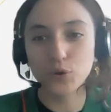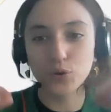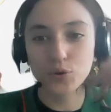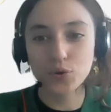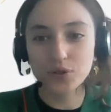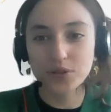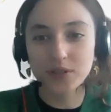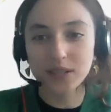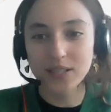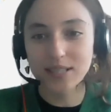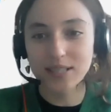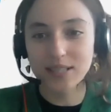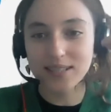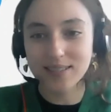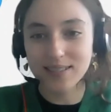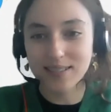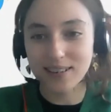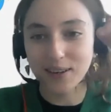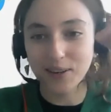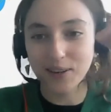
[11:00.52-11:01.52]
use
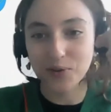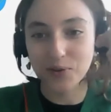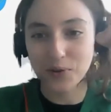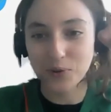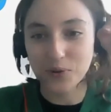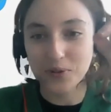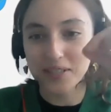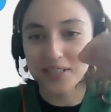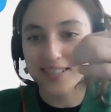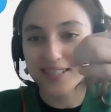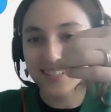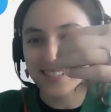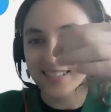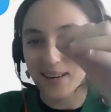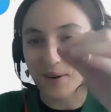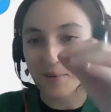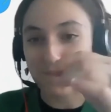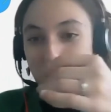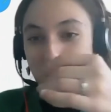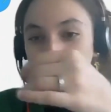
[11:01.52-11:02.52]
this, this
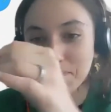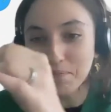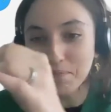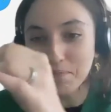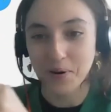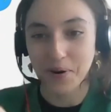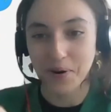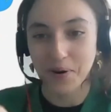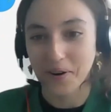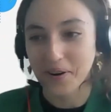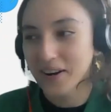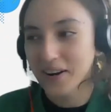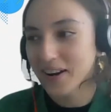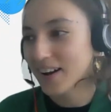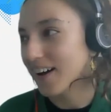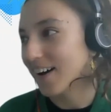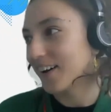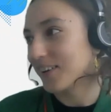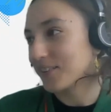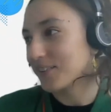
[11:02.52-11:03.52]
paper
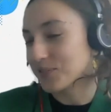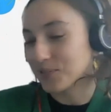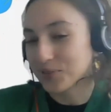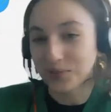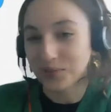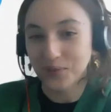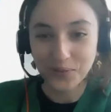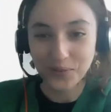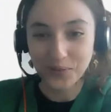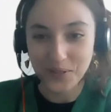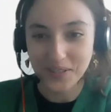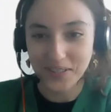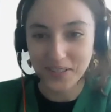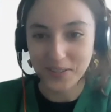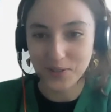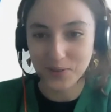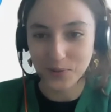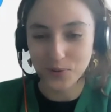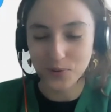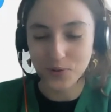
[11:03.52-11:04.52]
to
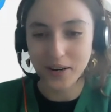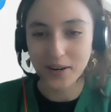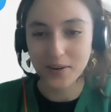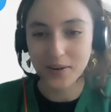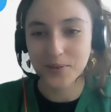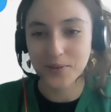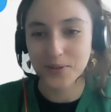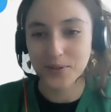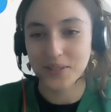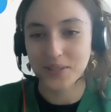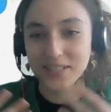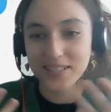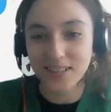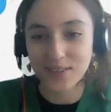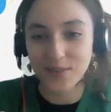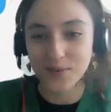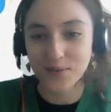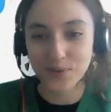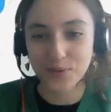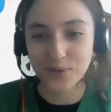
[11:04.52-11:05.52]
start your trials. So
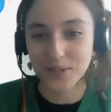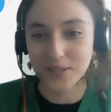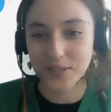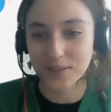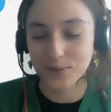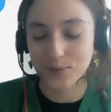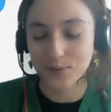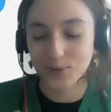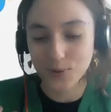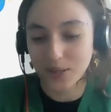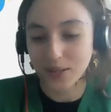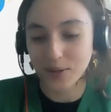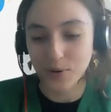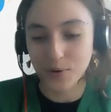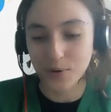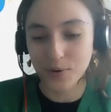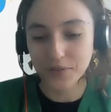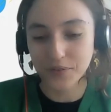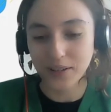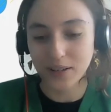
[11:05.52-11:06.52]
instead of doing
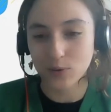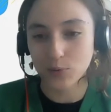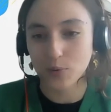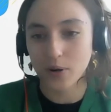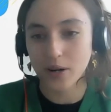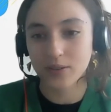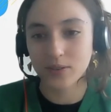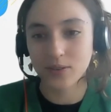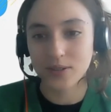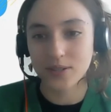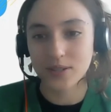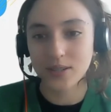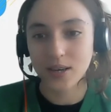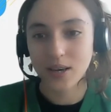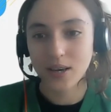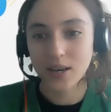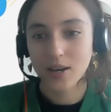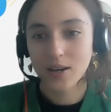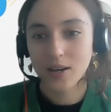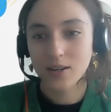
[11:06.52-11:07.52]
all of that, why not
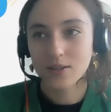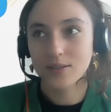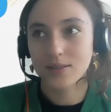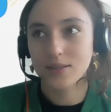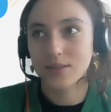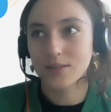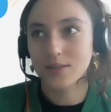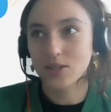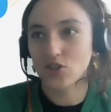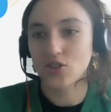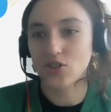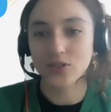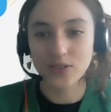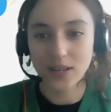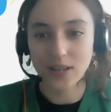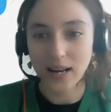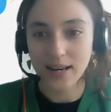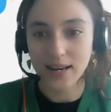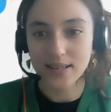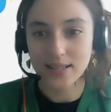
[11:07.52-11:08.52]

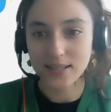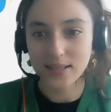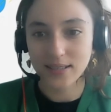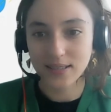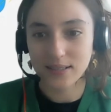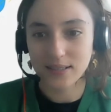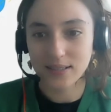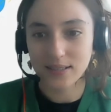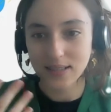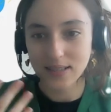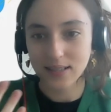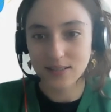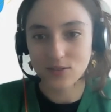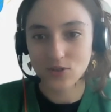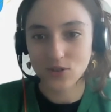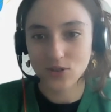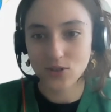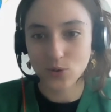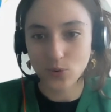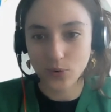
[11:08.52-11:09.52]
digitalizing it and
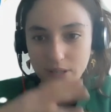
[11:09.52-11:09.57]
just